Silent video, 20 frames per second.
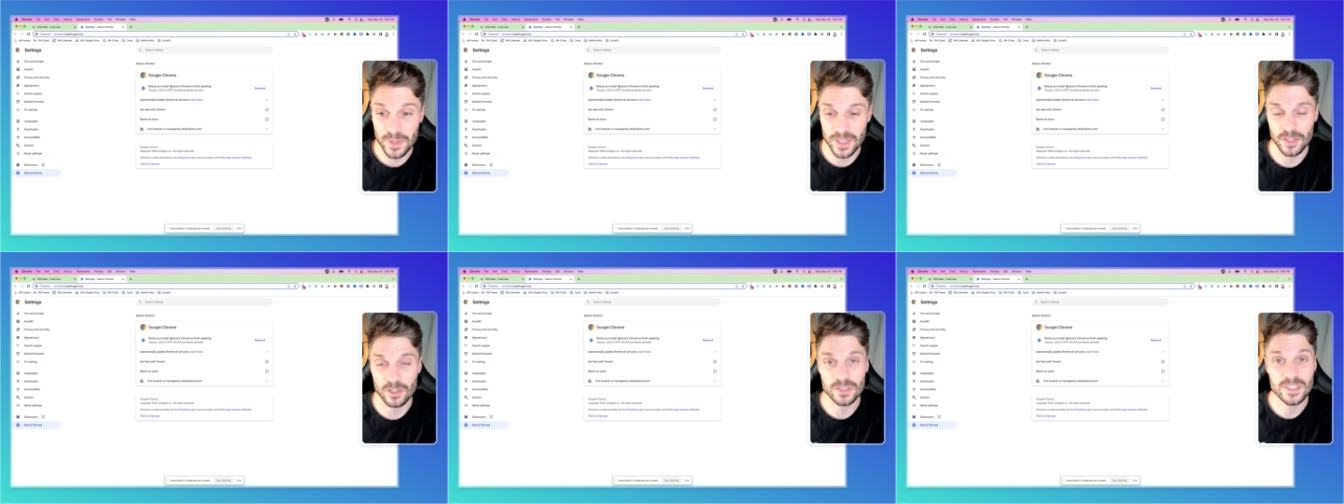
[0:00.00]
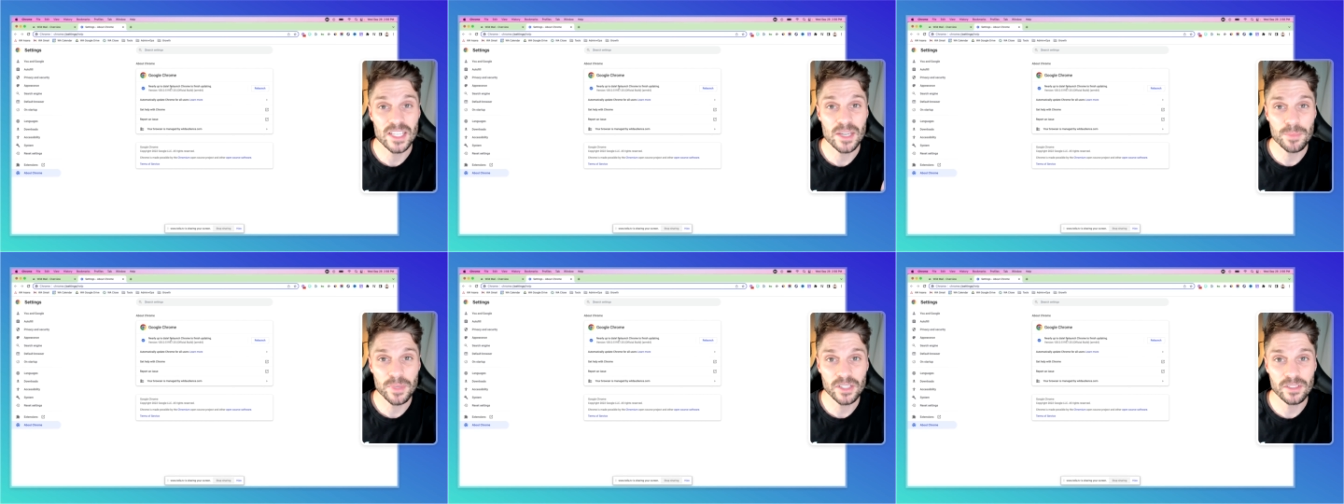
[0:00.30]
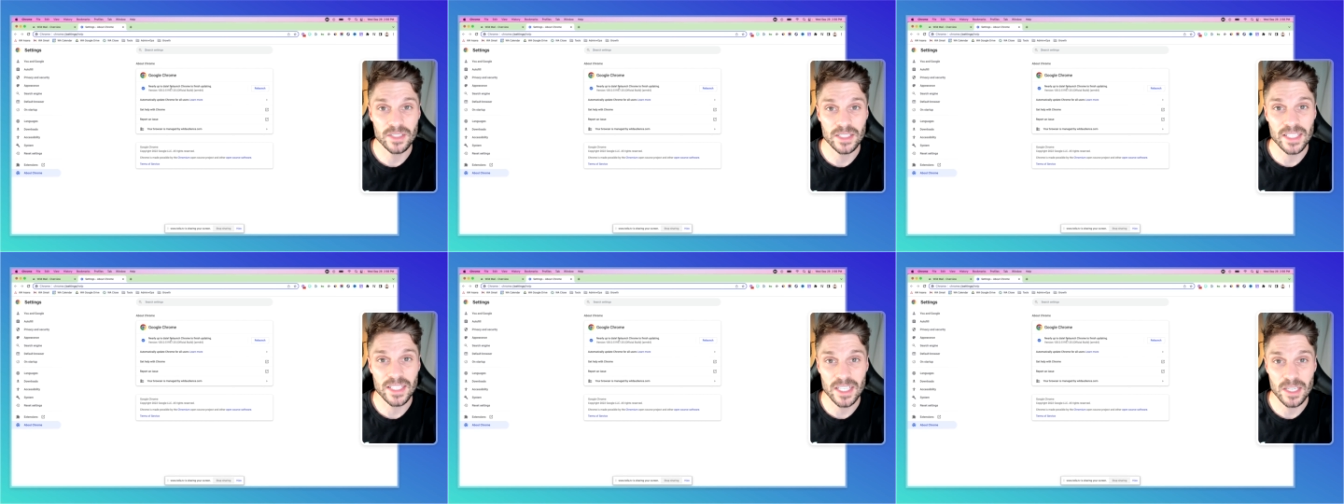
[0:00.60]
it'll
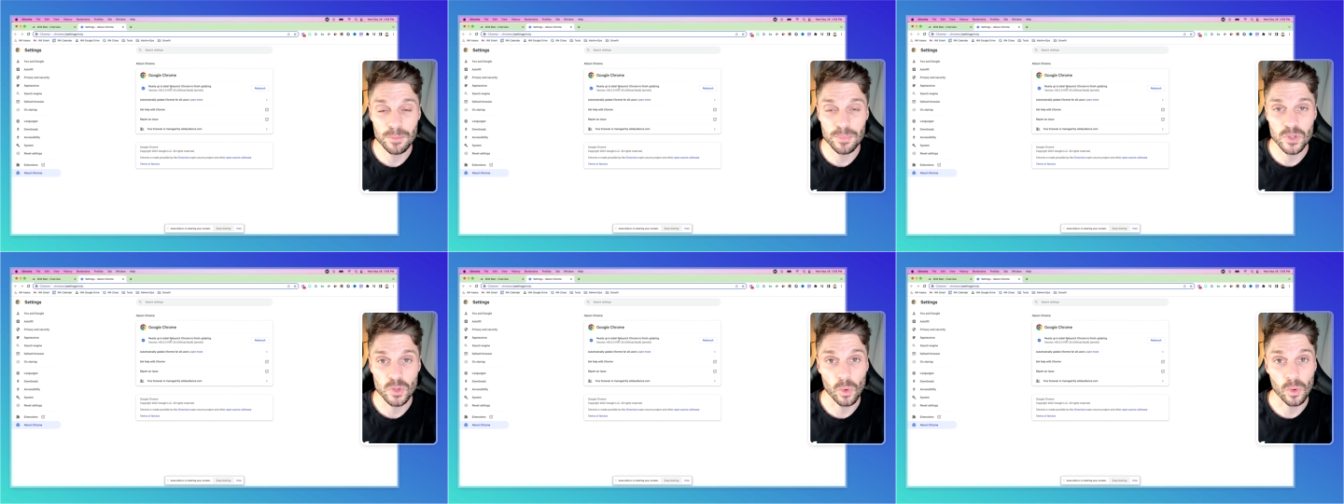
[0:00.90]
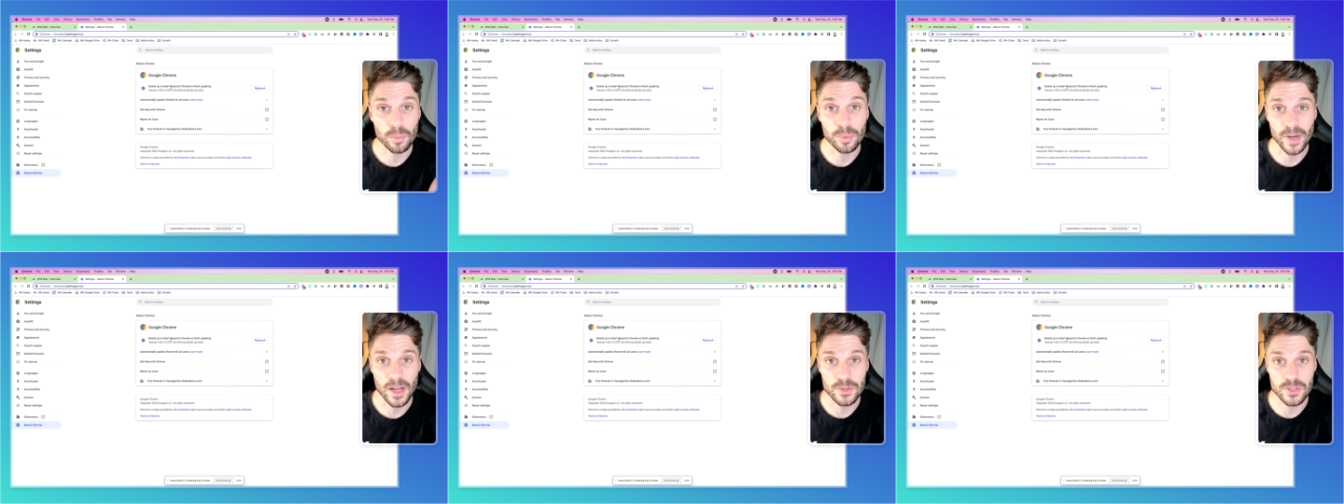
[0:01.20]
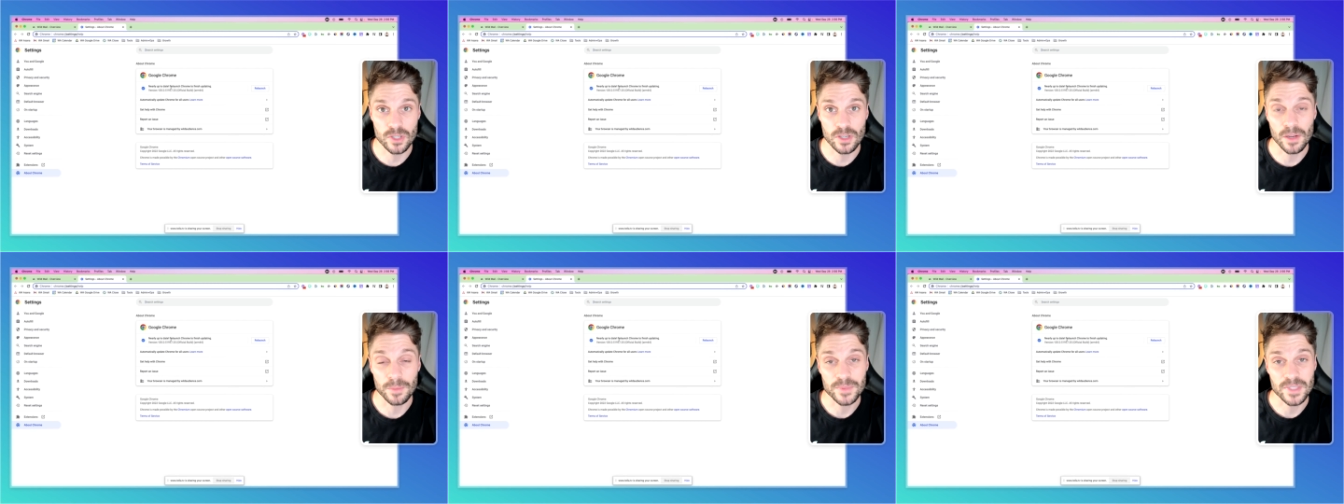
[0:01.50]
typically keep your
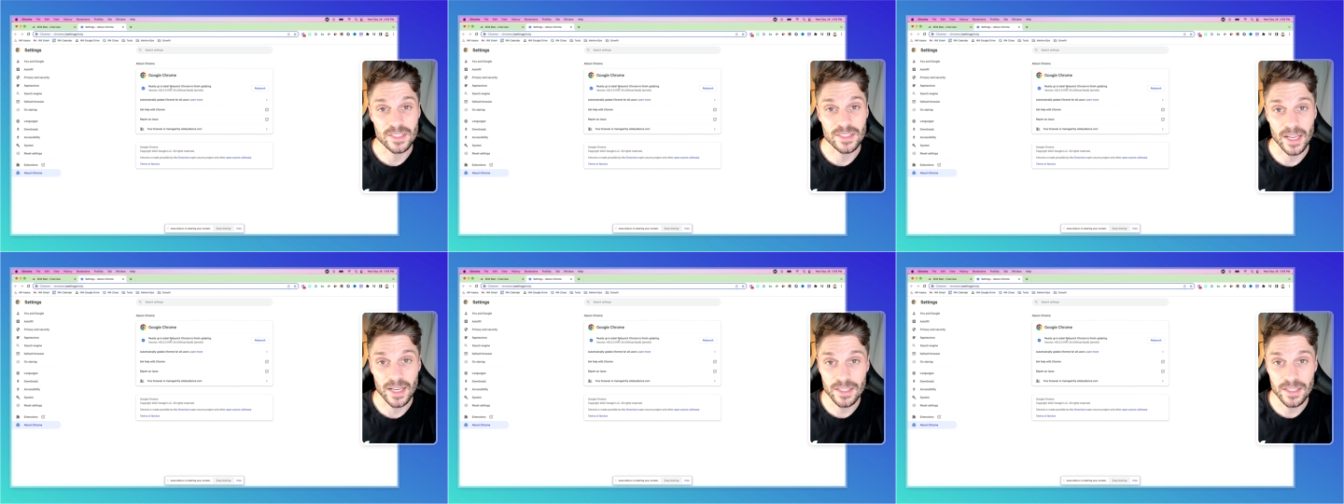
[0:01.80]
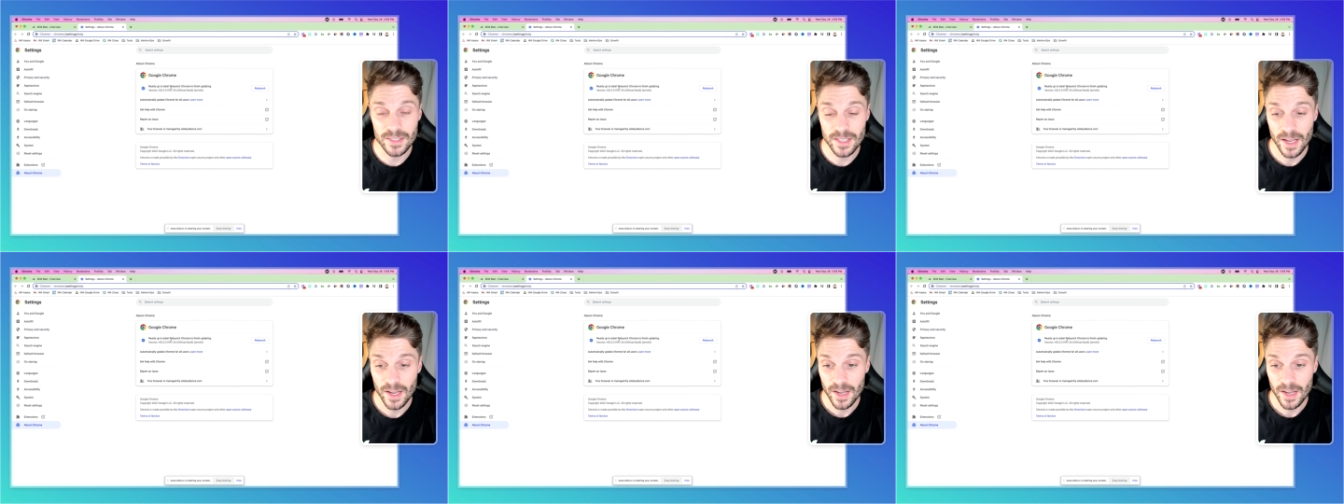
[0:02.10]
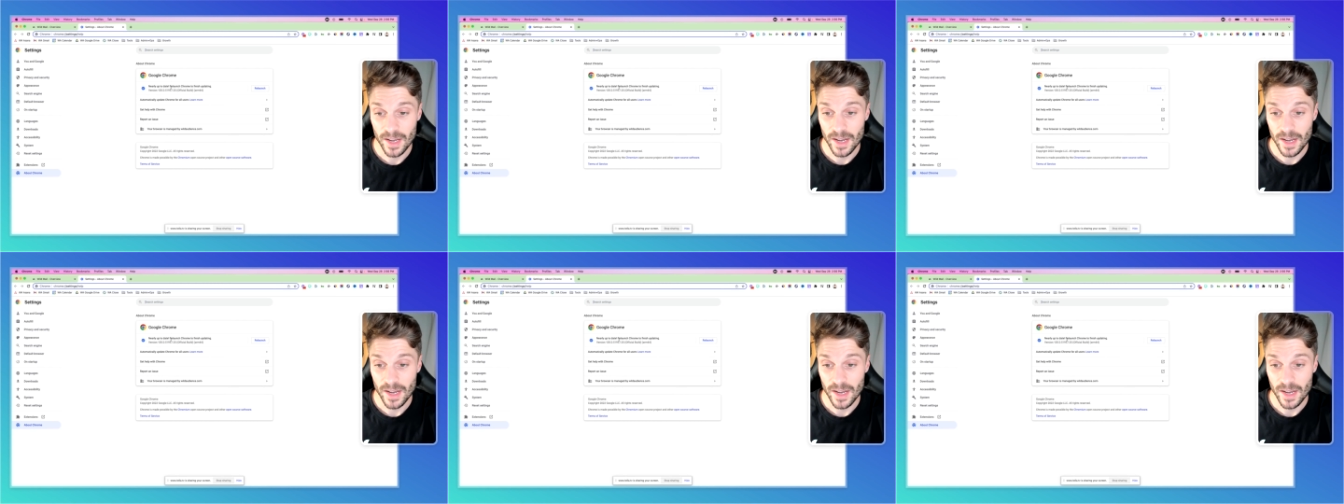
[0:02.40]
browser up to date.